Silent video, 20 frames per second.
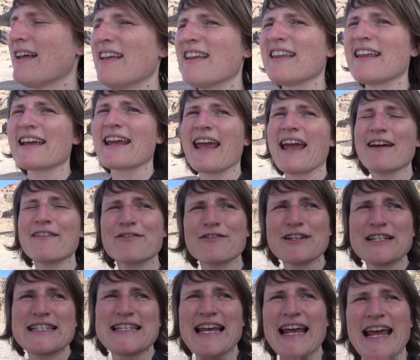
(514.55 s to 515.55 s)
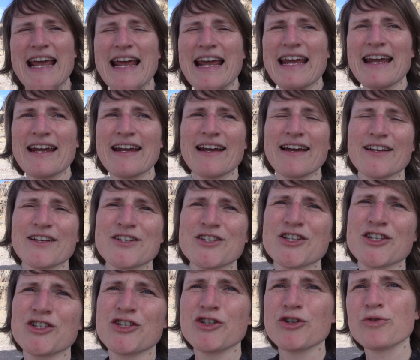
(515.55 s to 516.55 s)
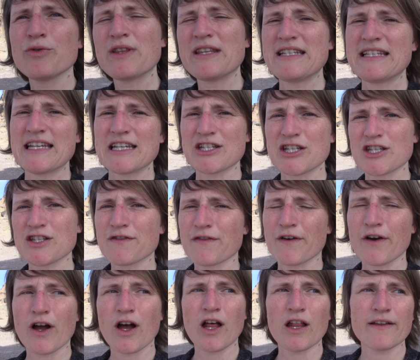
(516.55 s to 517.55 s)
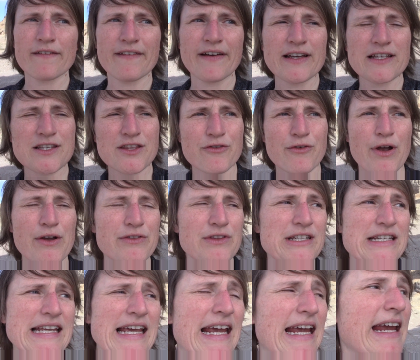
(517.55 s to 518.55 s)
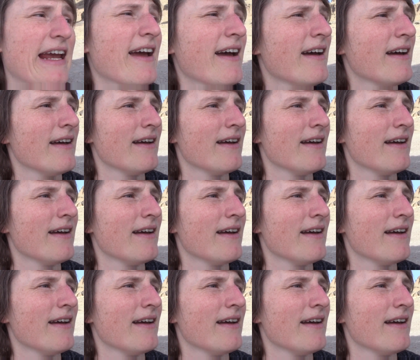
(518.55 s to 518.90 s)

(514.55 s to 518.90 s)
like, every day to do the dishes for all of us throughout the day,